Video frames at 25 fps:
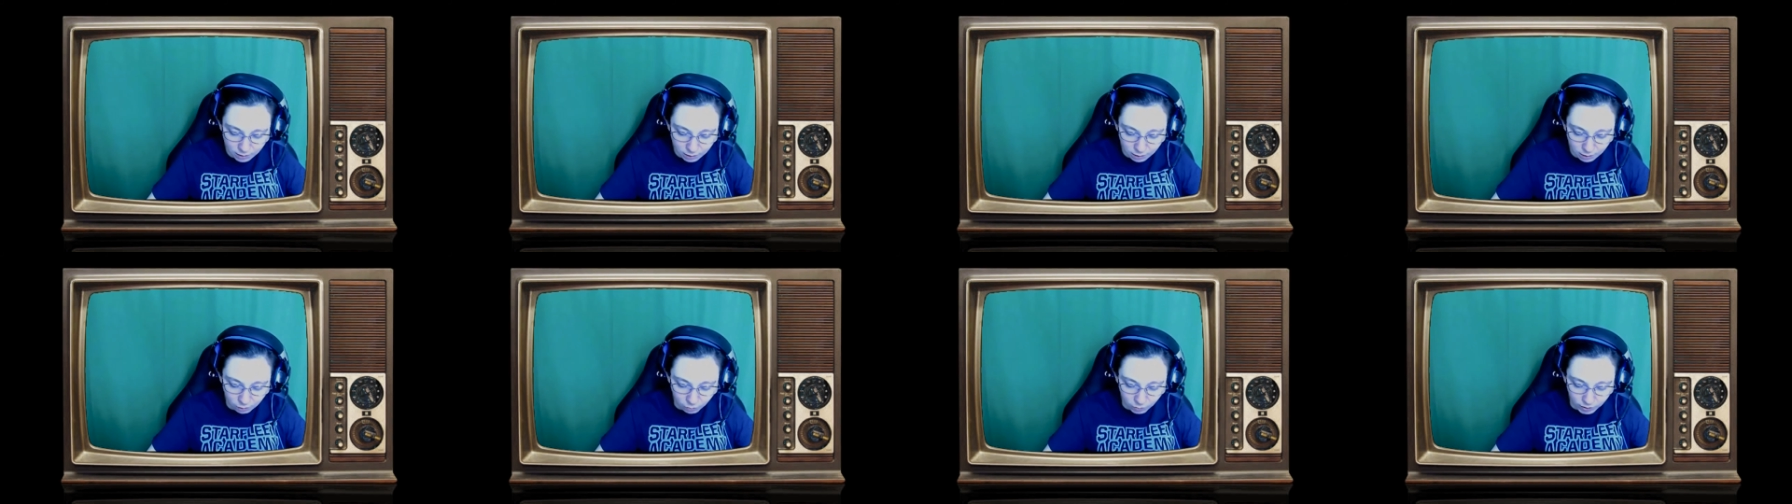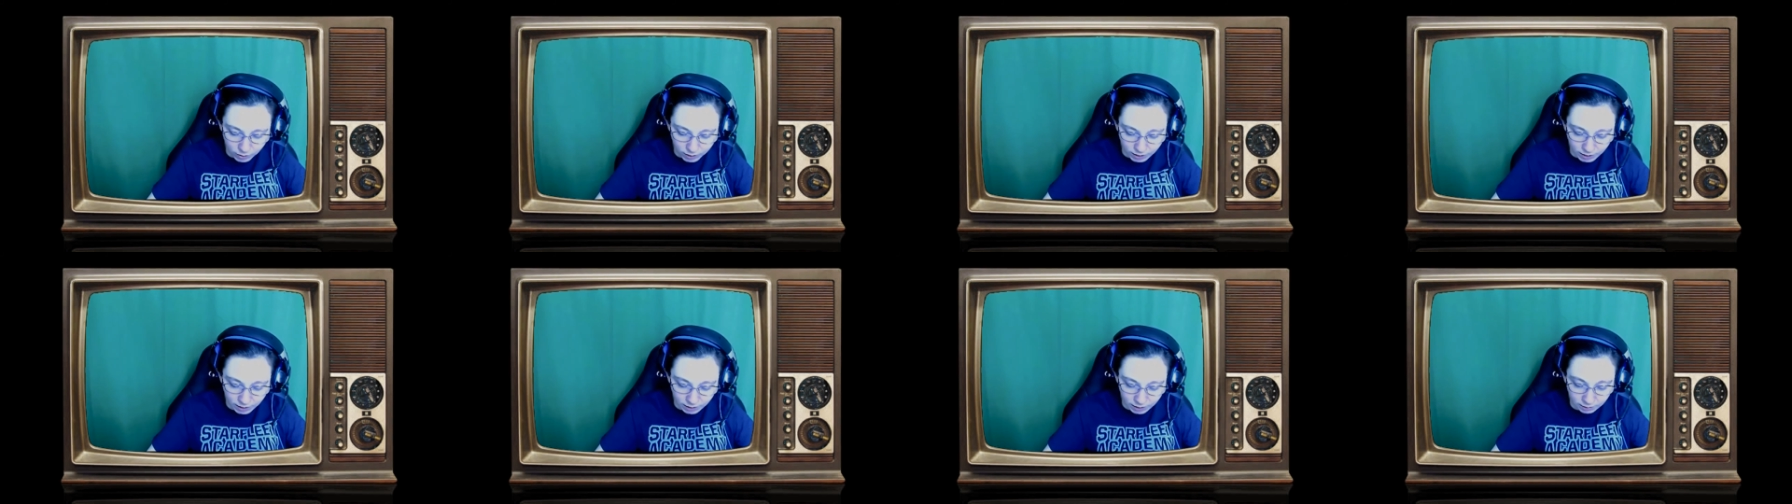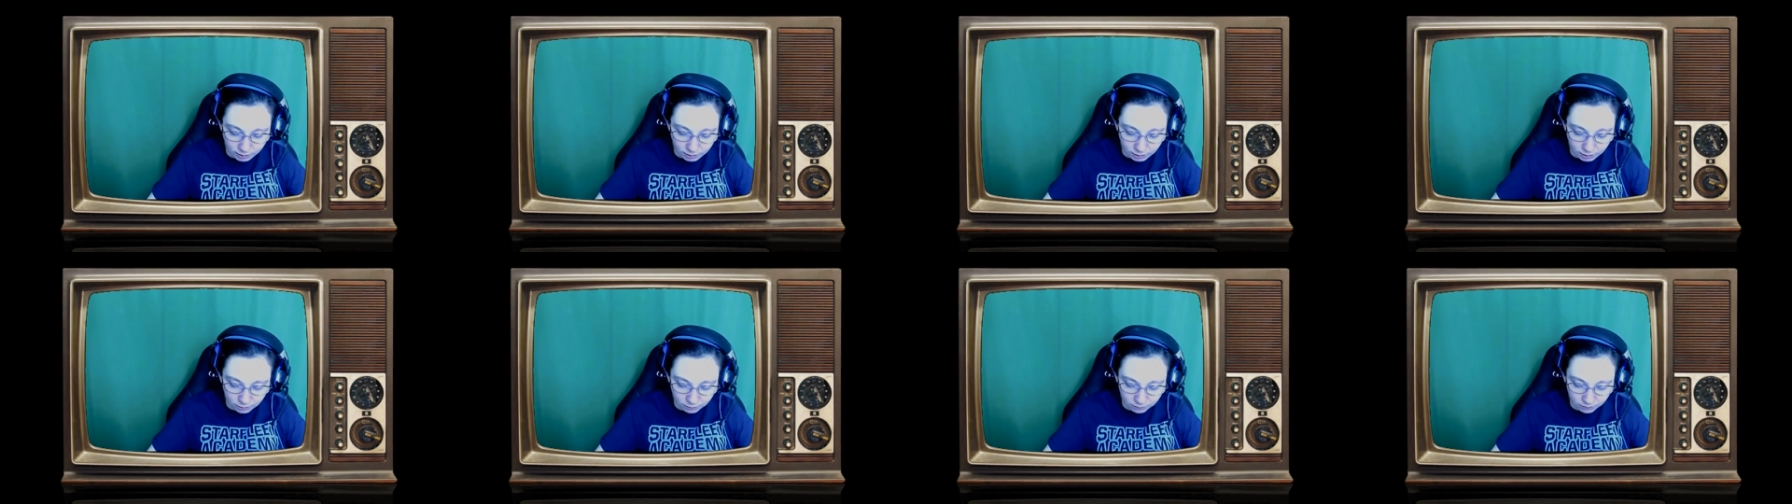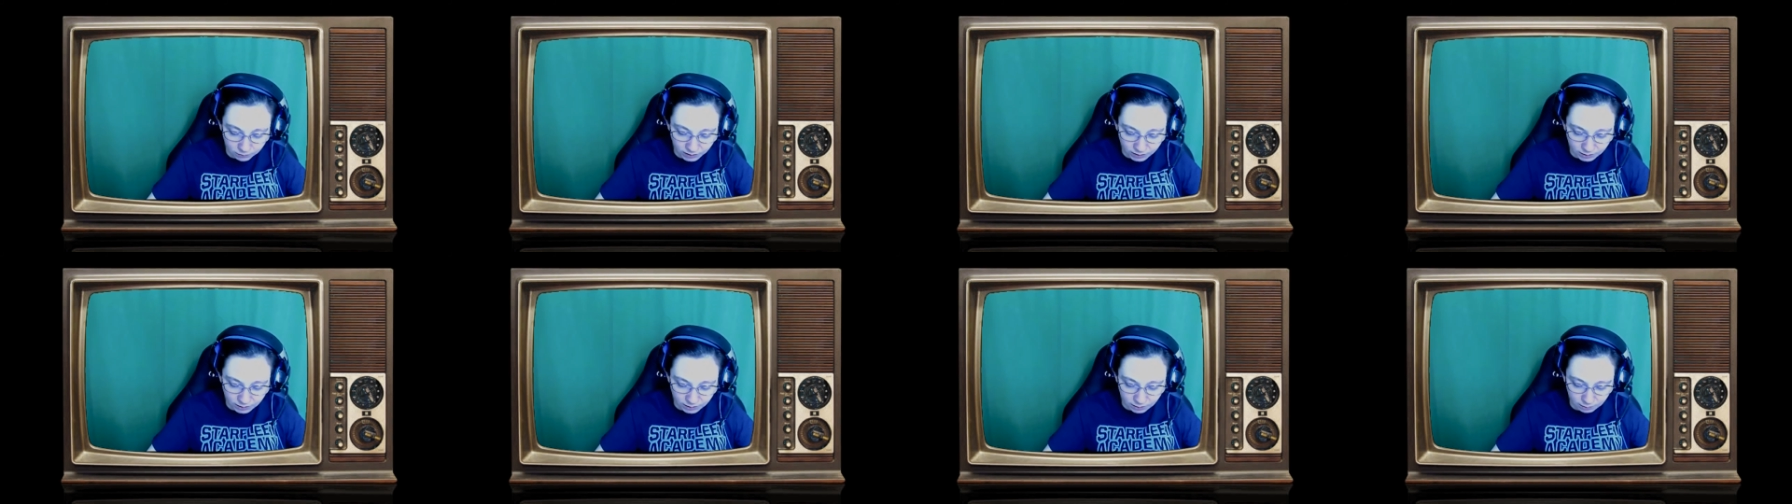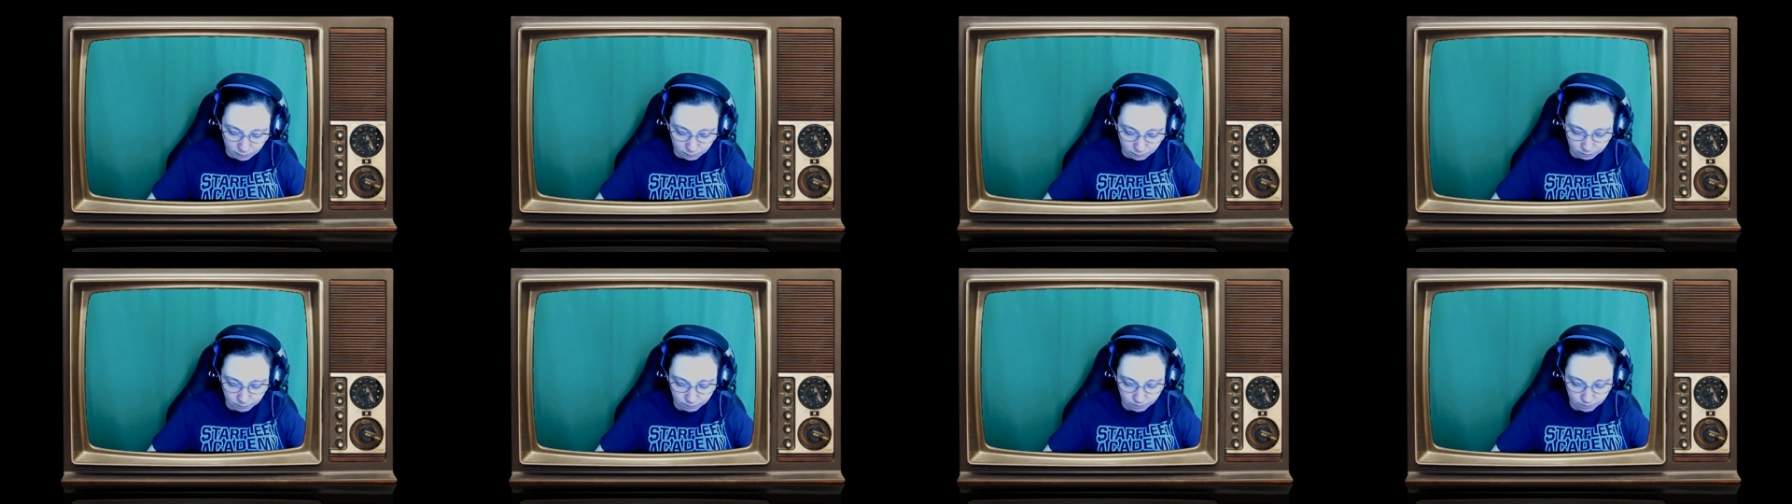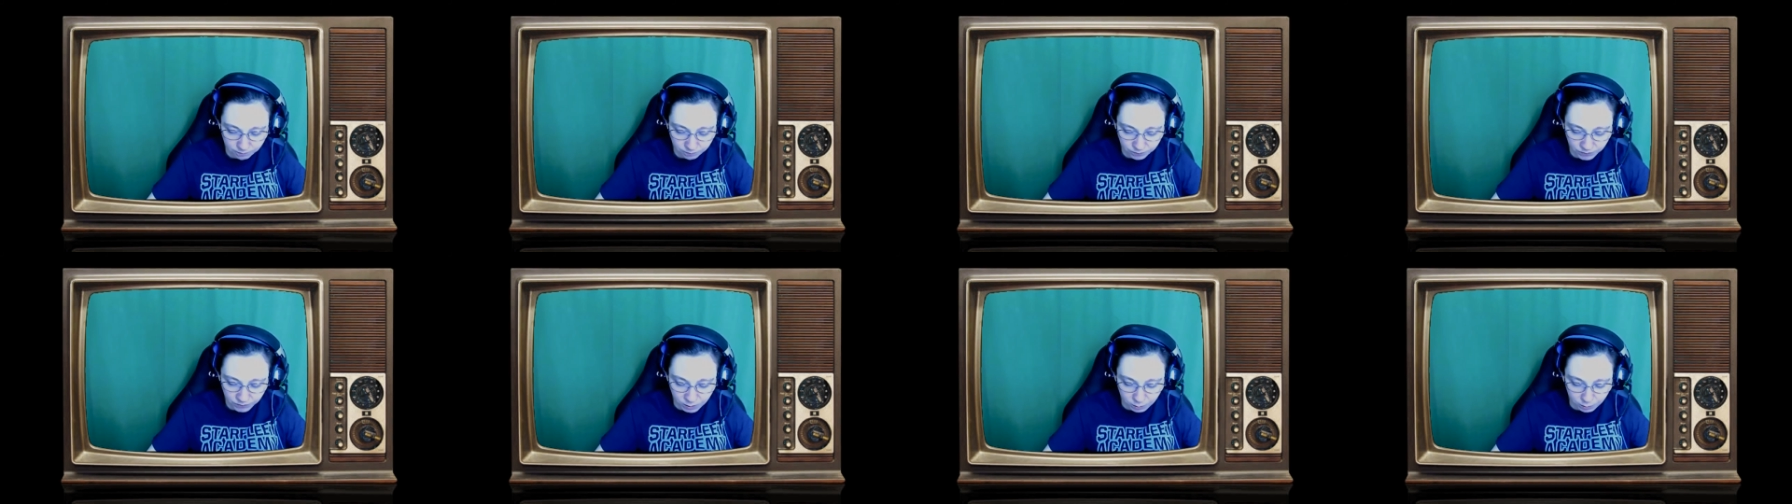awaiting a new victim
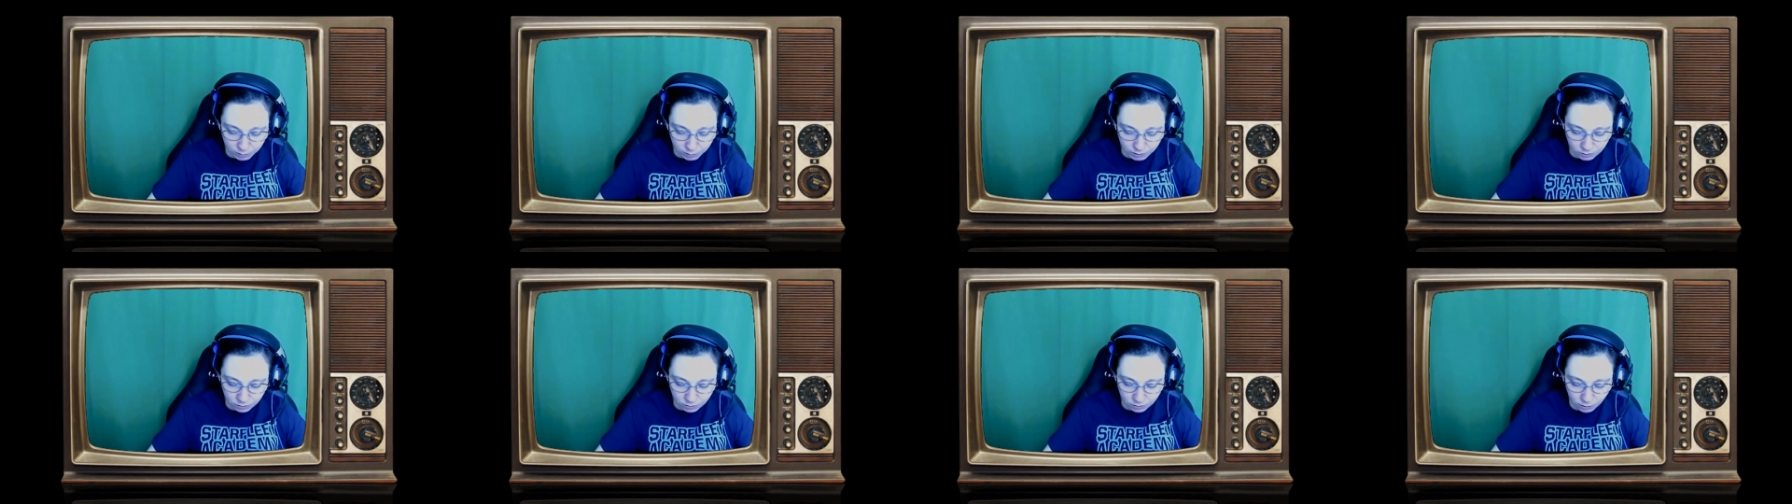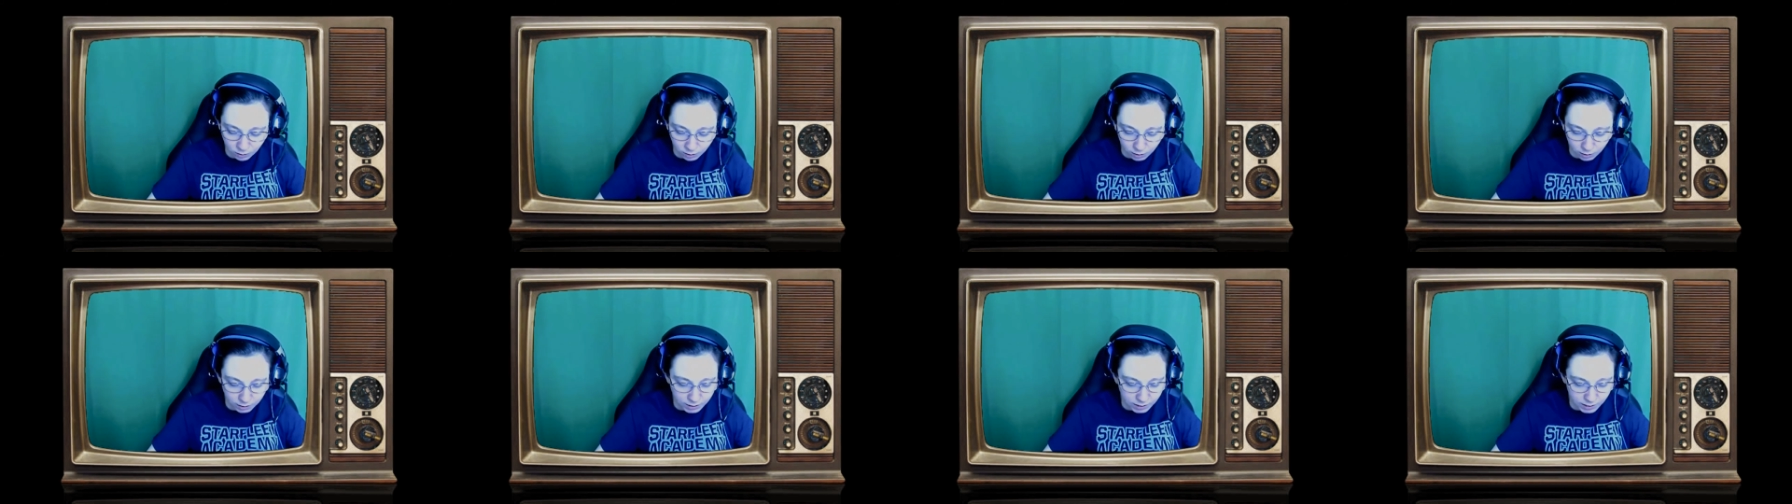to be drawn